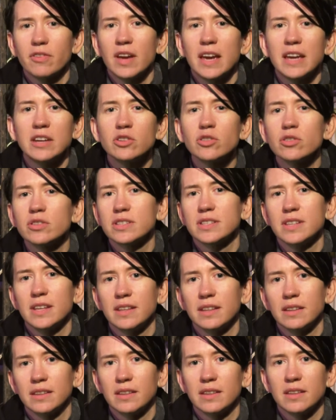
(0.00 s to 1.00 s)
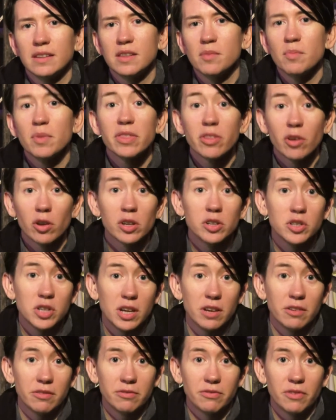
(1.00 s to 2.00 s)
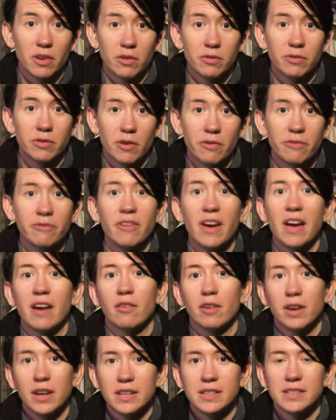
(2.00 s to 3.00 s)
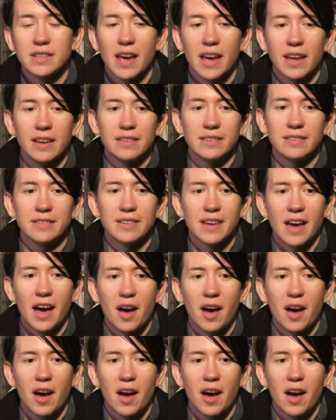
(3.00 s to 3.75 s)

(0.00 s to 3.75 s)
interest in the mythology of fairies and